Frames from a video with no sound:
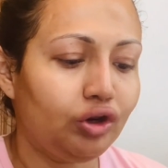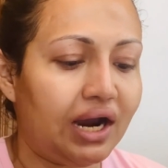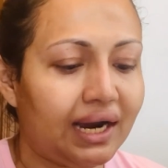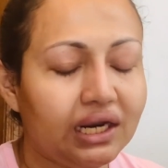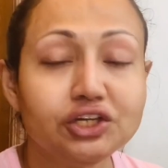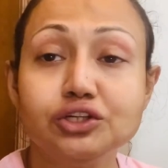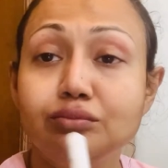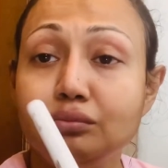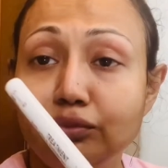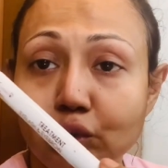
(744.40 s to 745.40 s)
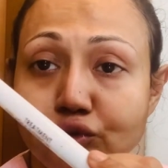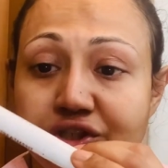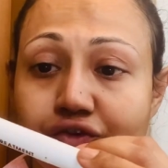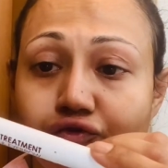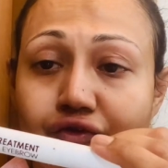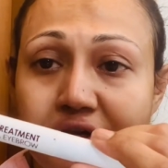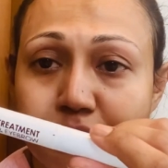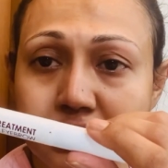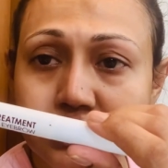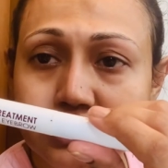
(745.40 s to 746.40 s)
eyelash and brow tip
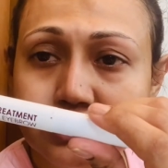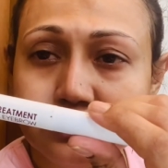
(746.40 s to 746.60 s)
treatment.